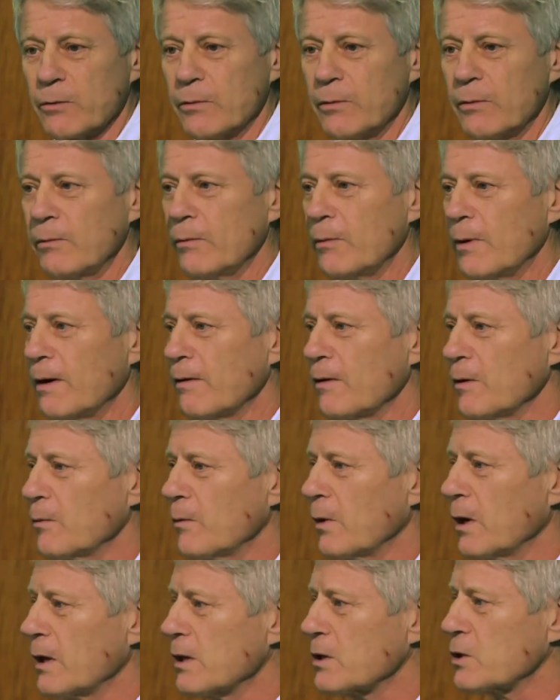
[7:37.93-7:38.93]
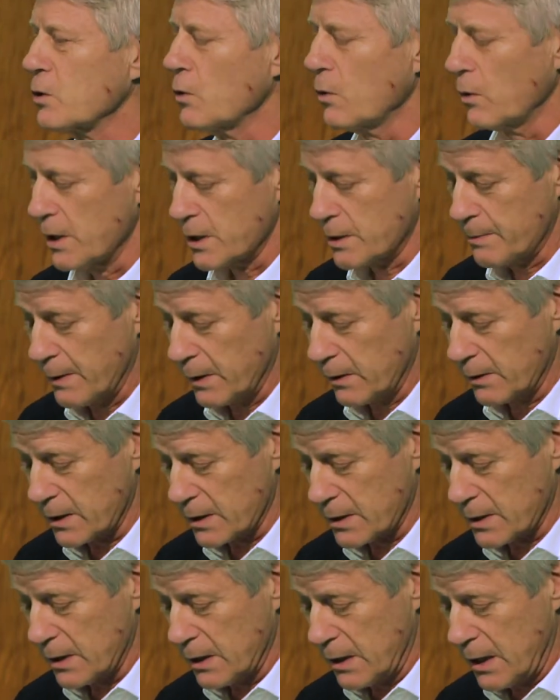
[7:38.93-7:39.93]
One of them, one of the tallest
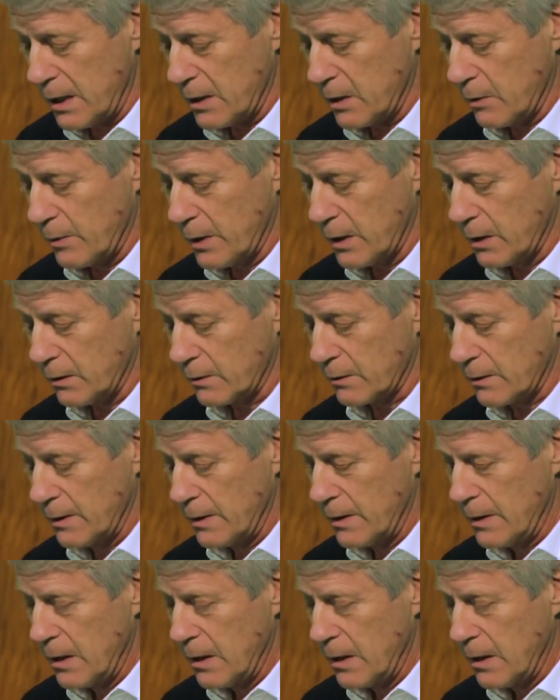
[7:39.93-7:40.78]
buildings in, in the world.